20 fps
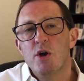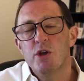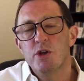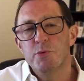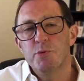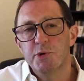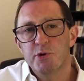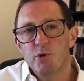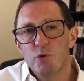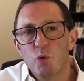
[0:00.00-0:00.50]

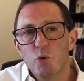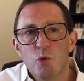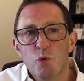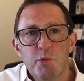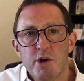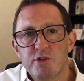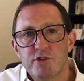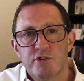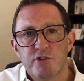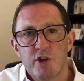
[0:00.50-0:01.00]
you would
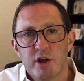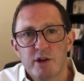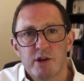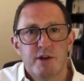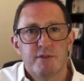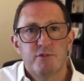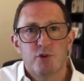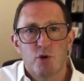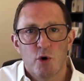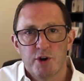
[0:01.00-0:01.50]
almost
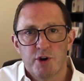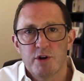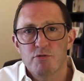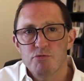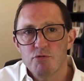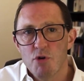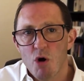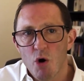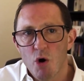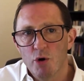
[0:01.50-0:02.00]
certainly have got it
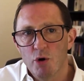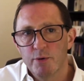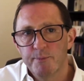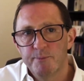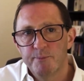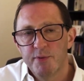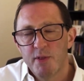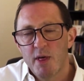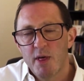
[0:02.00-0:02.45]
wrong.